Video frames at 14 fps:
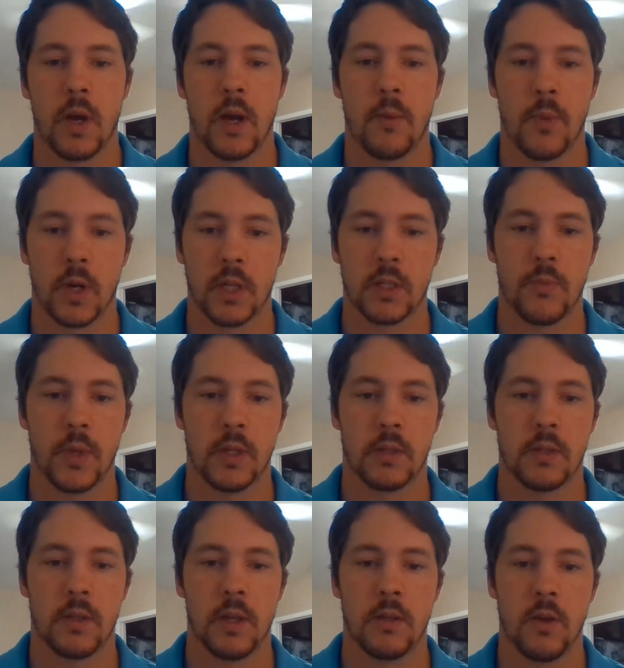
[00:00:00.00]

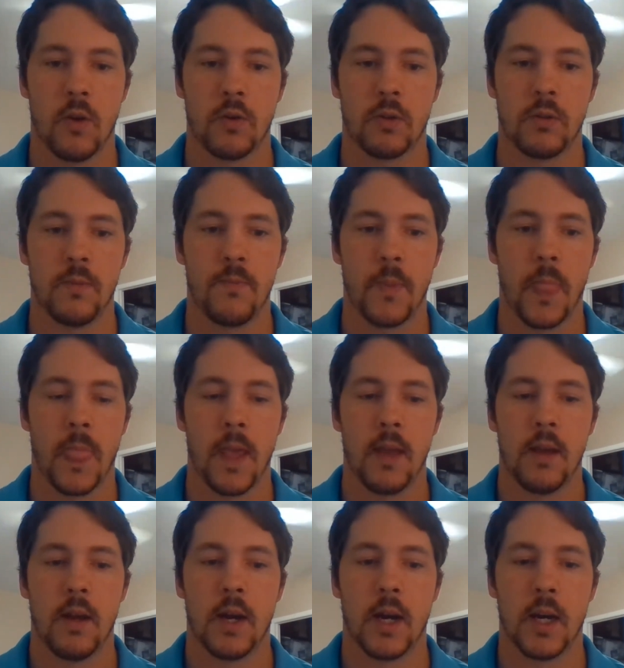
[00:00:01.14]
participants in total,
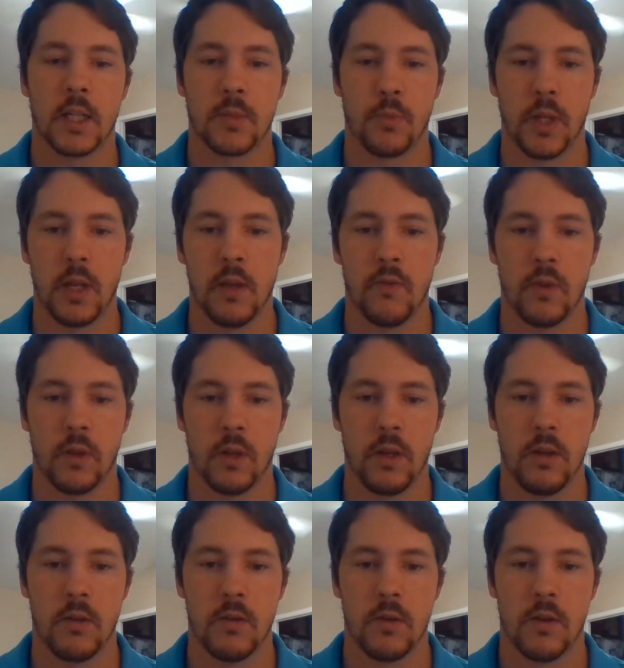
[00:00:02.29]
split
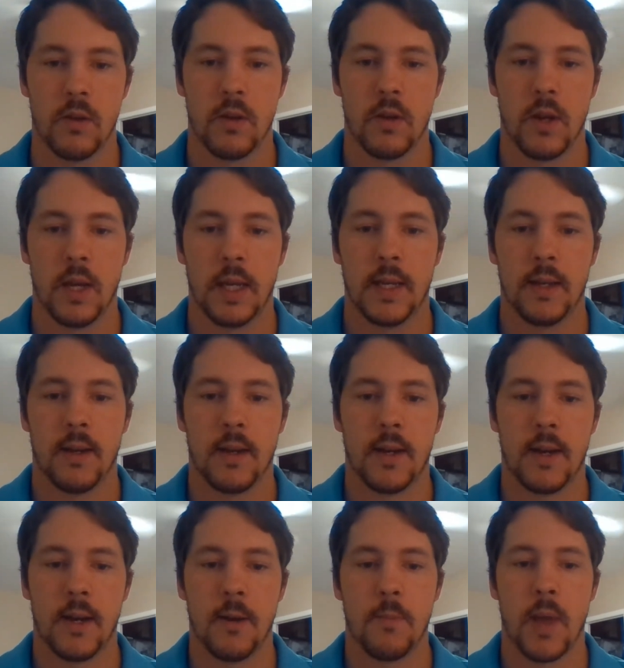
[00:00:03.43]
evenly,
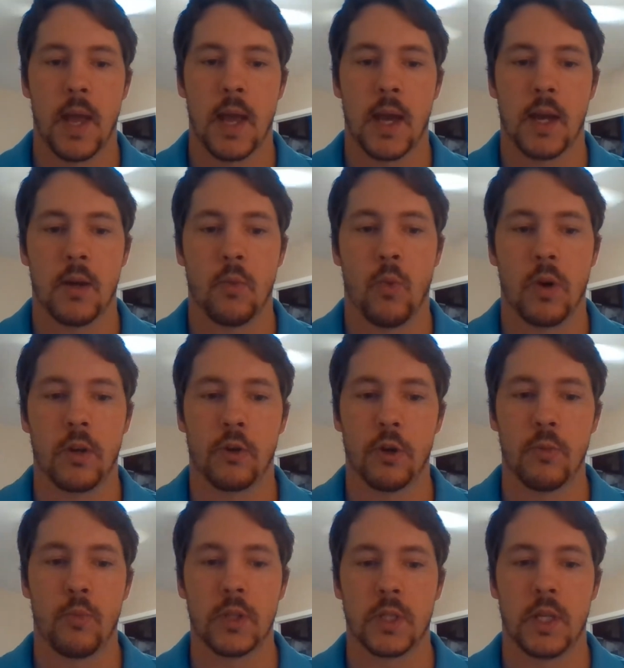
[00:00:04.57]
and one
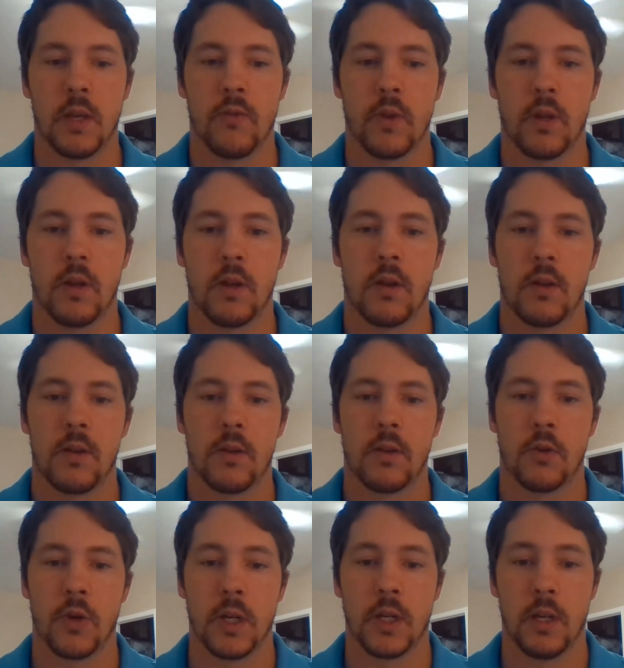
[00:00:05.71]
group was given
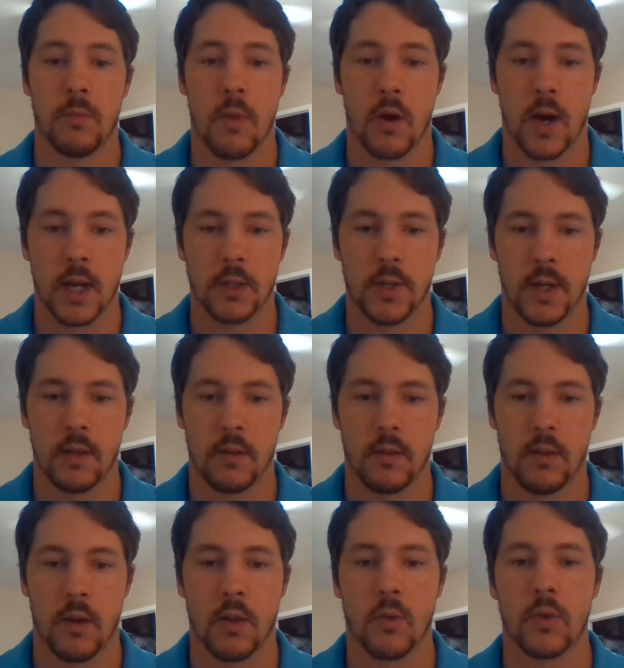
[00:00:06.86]
creatine monohydrate,
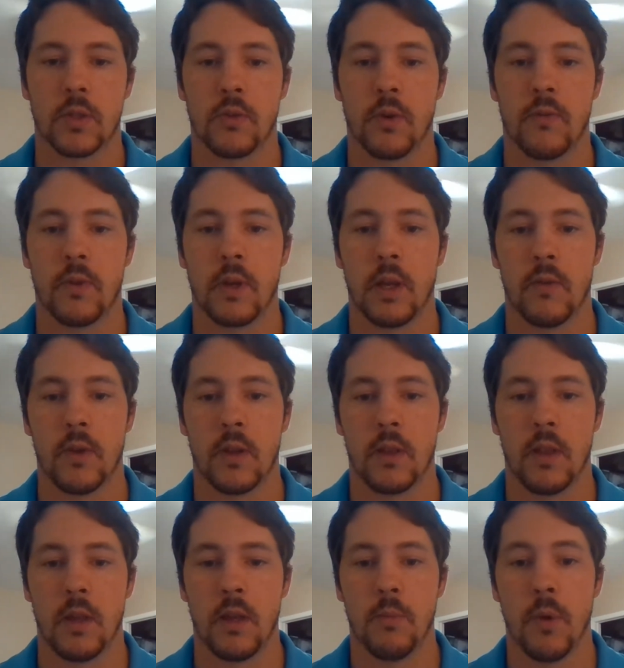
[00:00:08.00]
the other was given
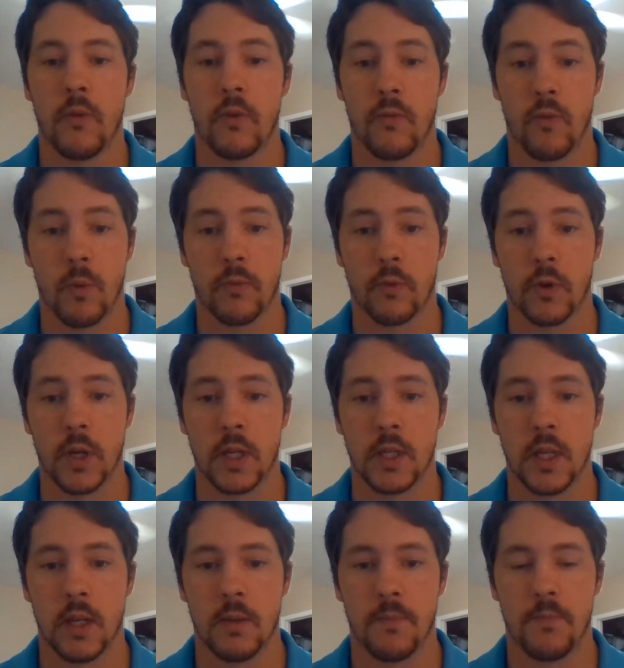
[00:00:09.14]
the buffered form of
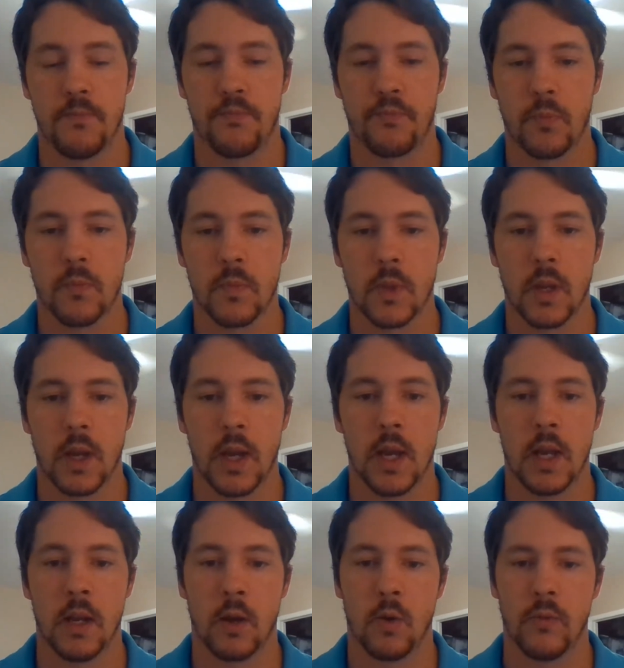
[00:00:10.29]
creatine
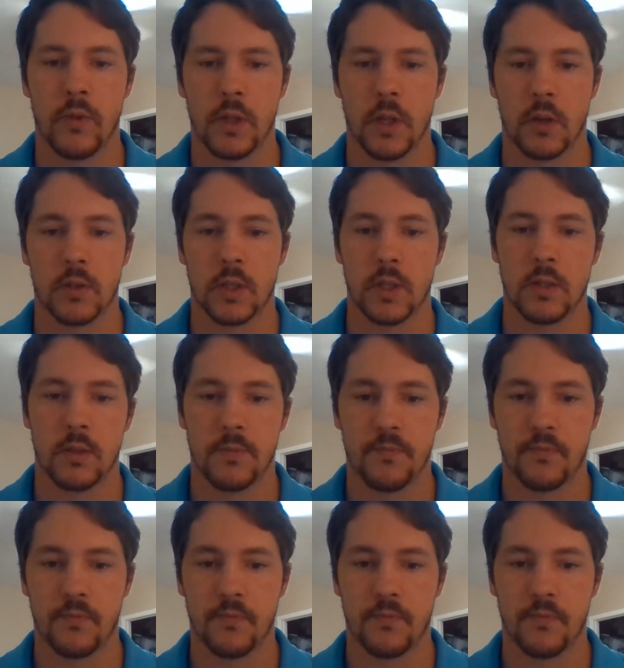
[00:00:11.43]
in equivalent doses,